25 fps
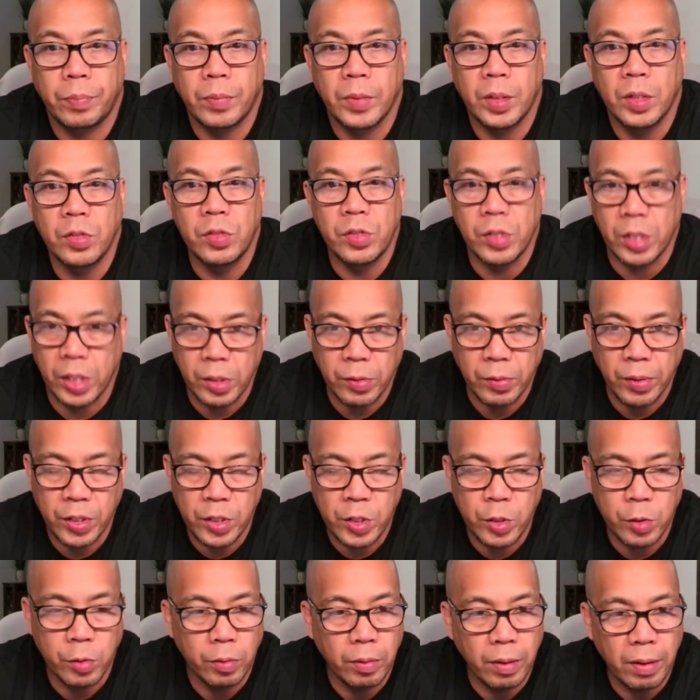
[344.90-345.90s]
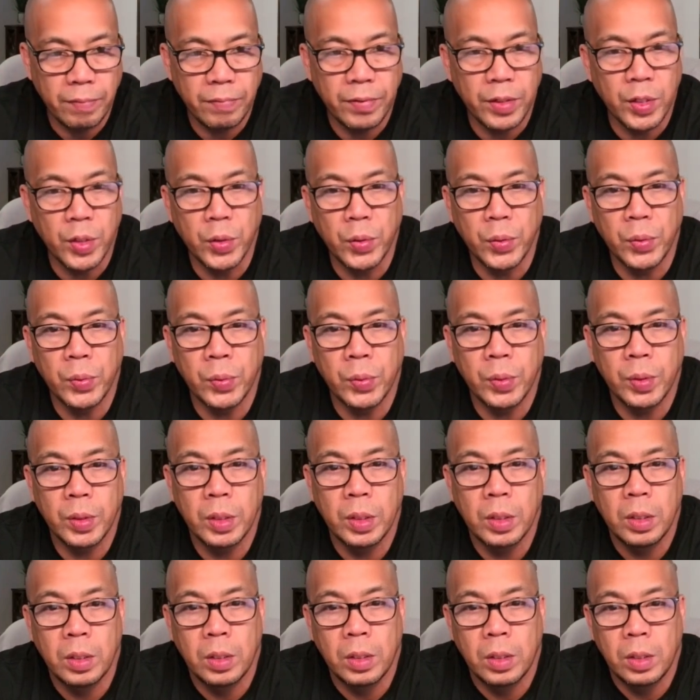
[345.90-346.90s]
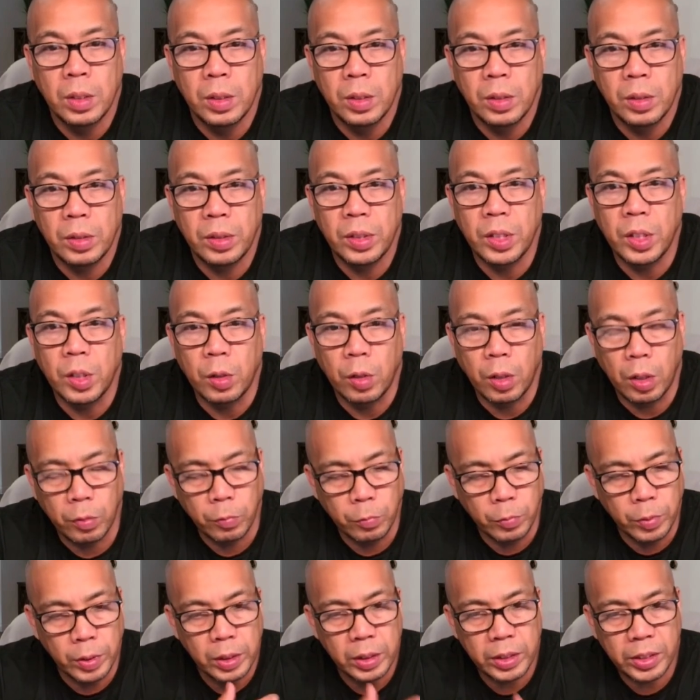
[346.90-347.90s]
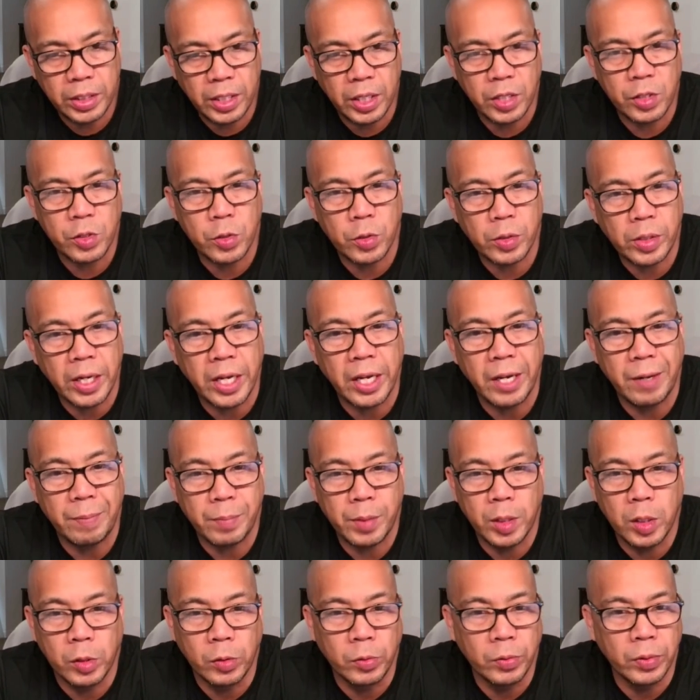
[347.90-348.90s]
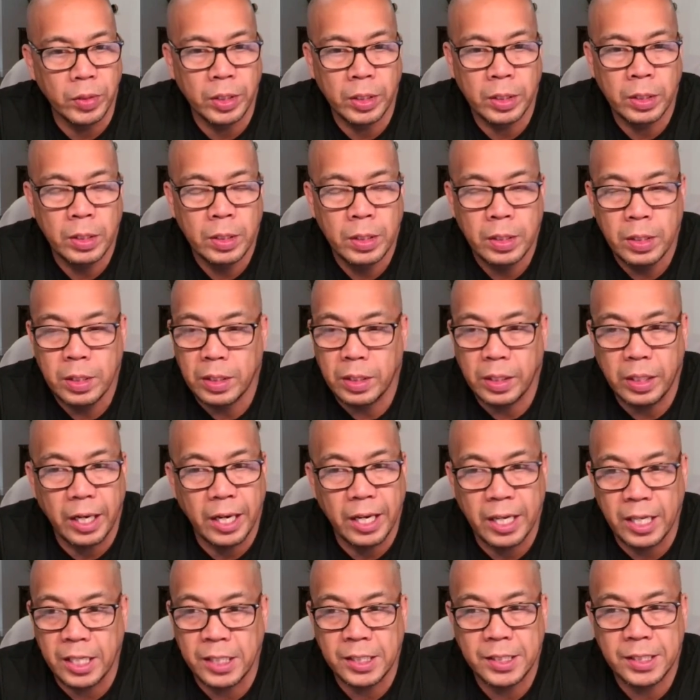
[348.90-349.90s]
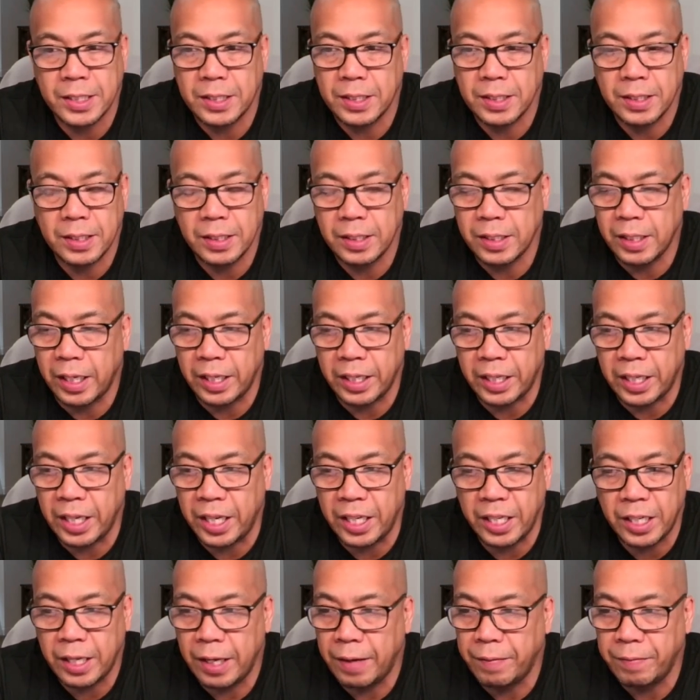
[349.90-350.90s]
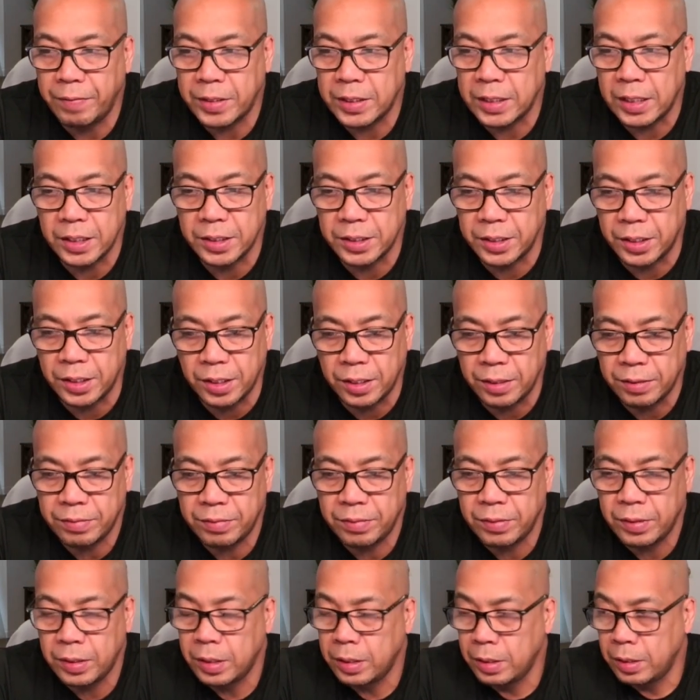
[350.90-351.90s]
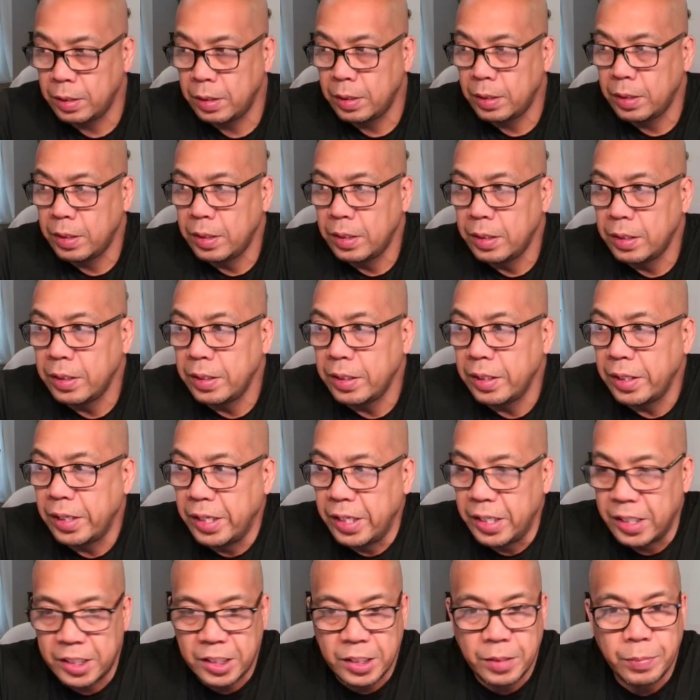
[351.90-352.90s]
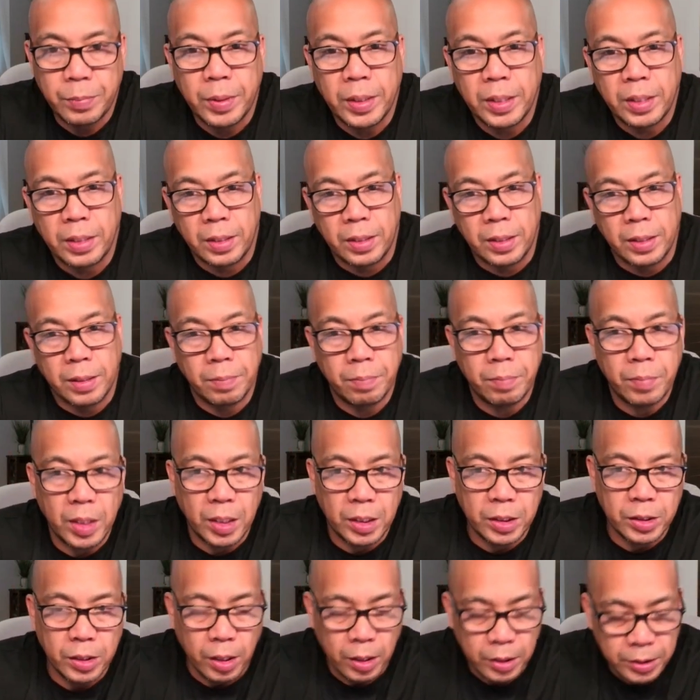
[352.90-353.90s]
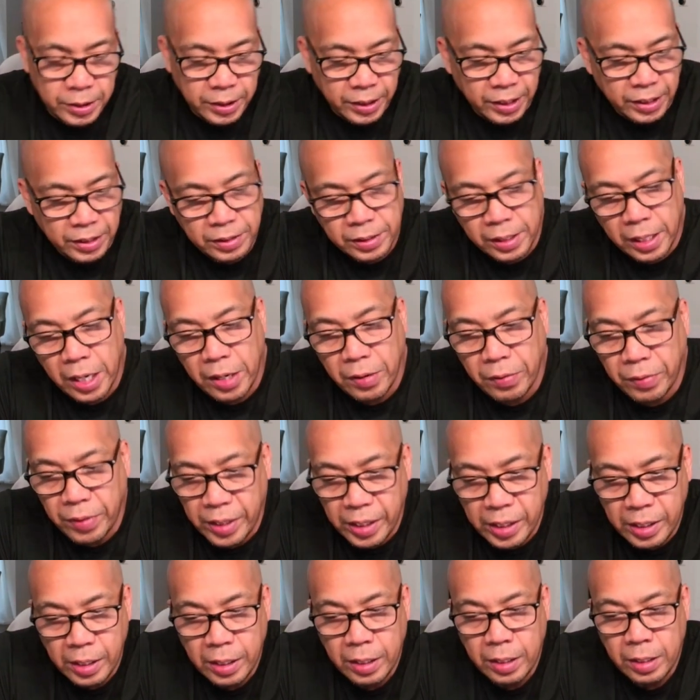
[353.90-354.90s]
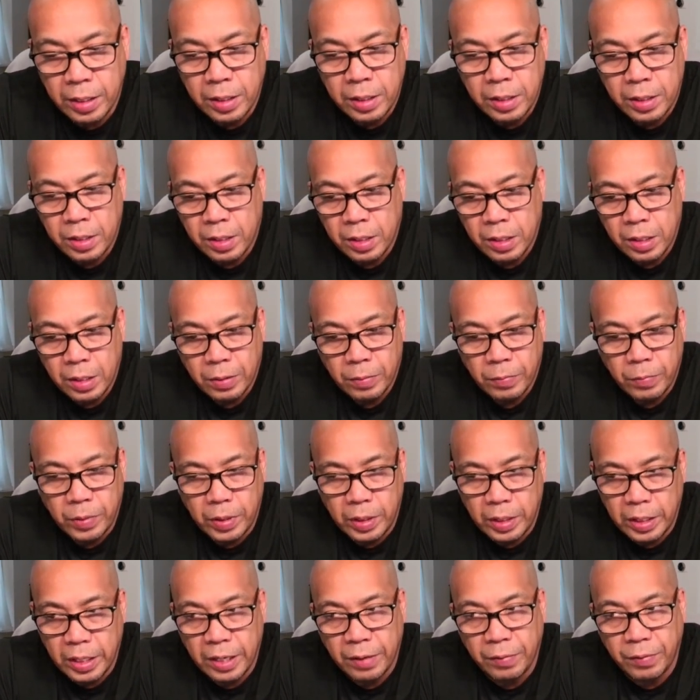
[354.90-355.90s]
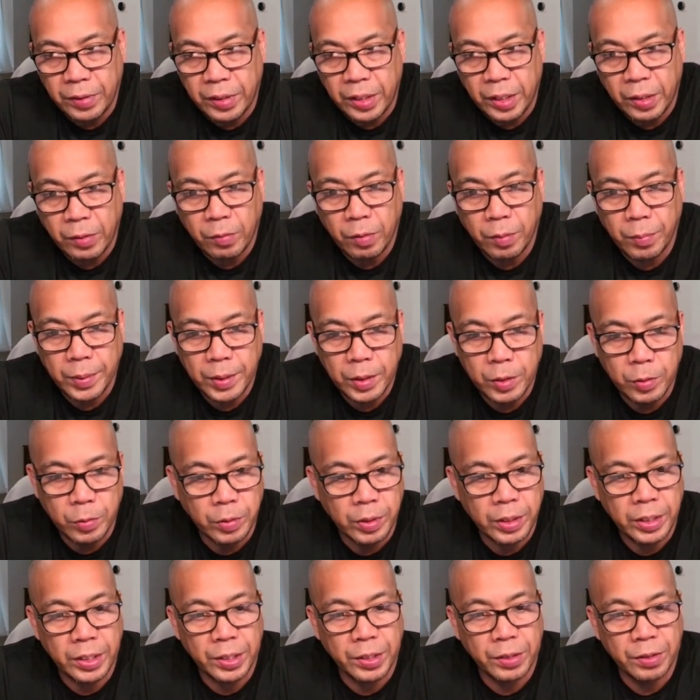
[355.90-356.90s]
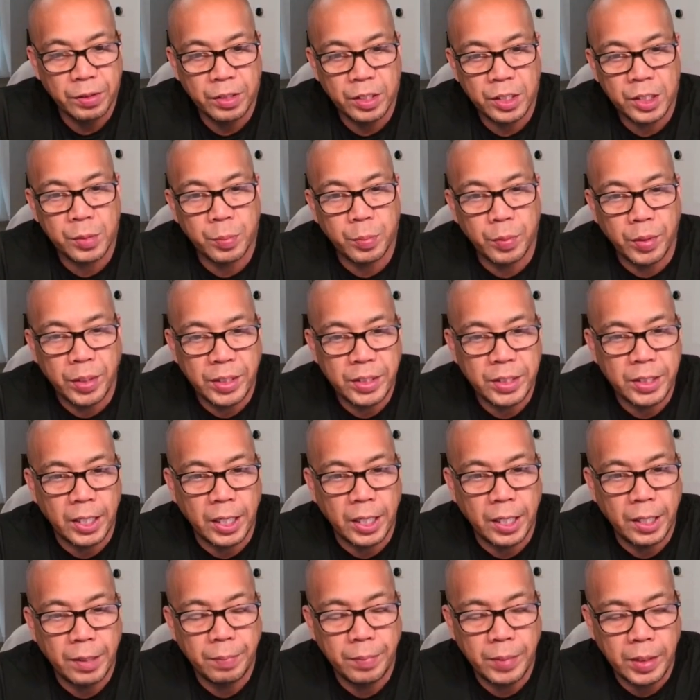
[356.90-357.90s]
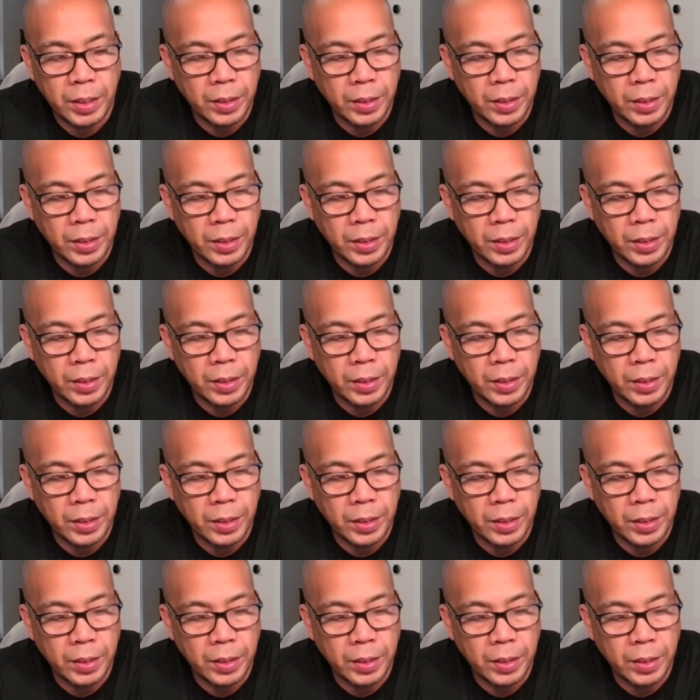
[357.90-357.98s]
generate your revenue, and really get your camp going, guys. I can't emphasize enough. And it's been exhausting and tiring with everything we've been doing here, the springtime,